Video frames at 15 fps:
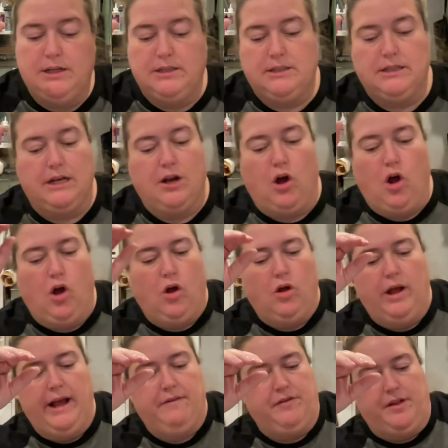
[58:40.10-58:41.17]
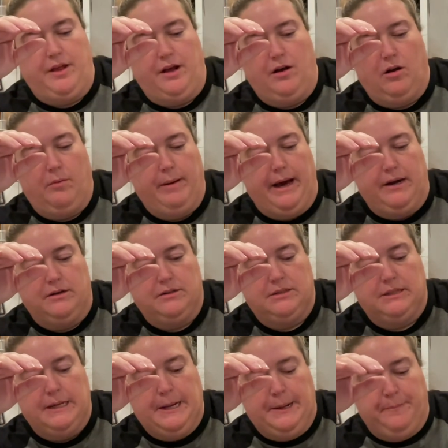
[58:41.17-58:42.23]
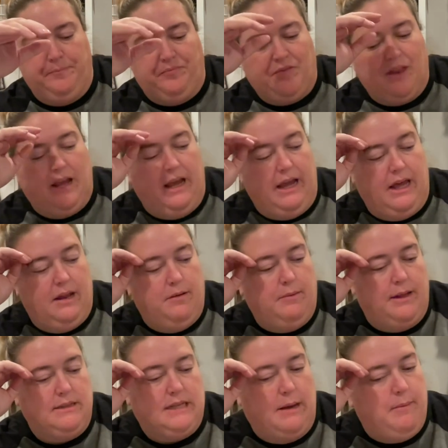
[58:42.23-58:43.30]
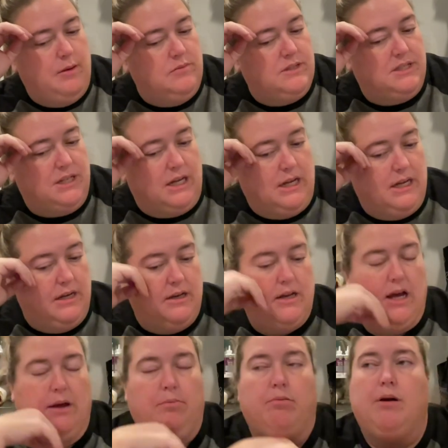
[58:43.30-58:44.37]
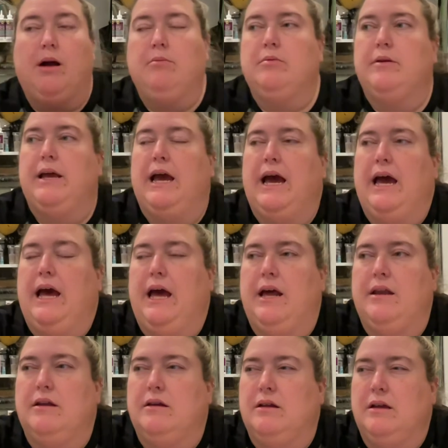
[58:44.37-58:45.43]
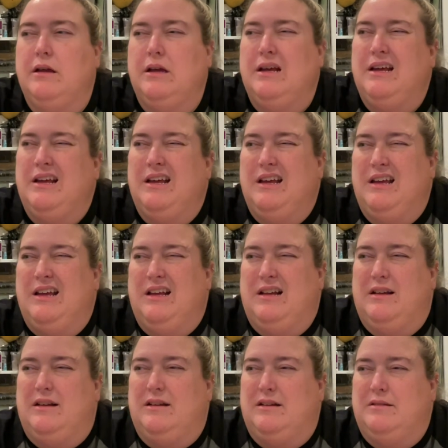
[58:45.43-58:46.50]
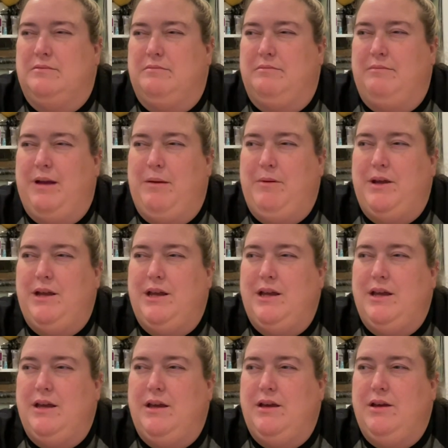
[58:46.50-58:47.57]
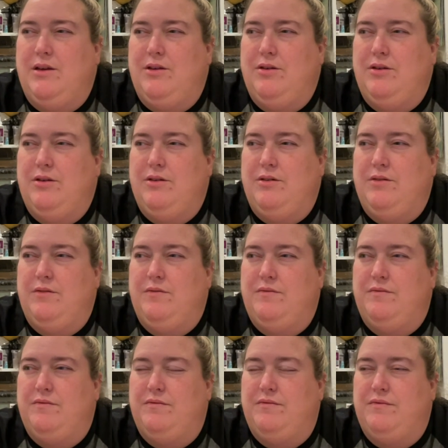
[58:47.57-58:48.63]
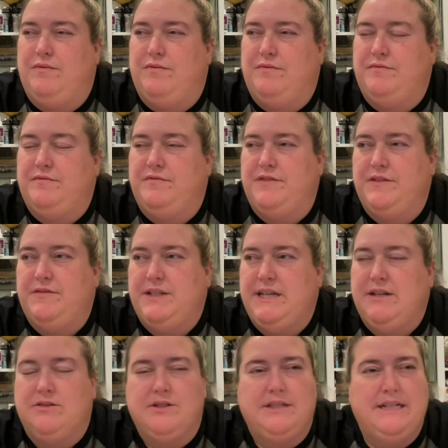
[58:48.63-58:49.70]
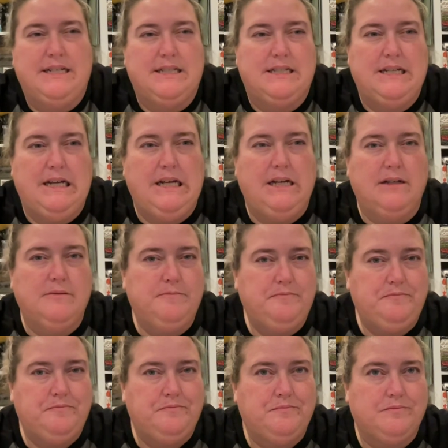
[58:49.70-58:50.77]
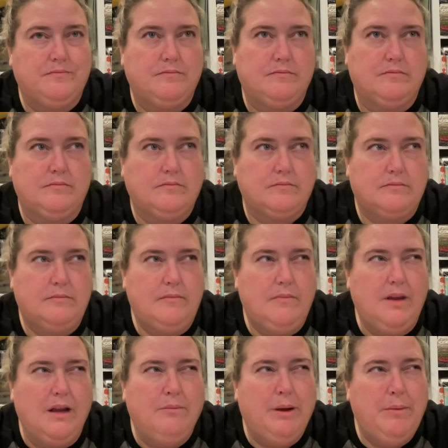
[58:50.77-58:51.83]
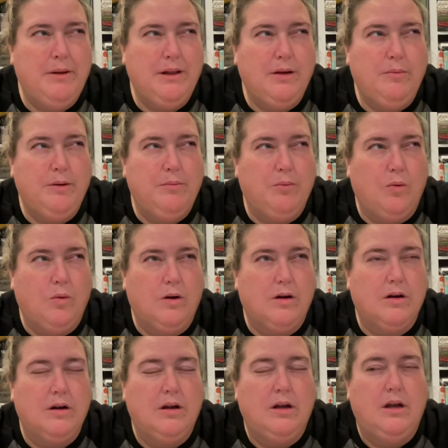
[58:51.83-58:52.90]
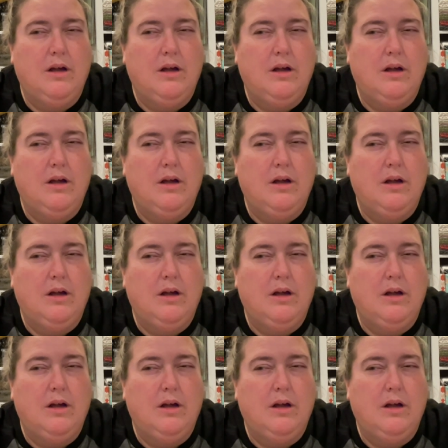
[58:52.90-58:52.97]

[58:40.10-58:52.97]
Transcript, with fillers: and said everything, all patterns. And by the time I was done, I probably had maybe 15 or 16, maybe a little bit more,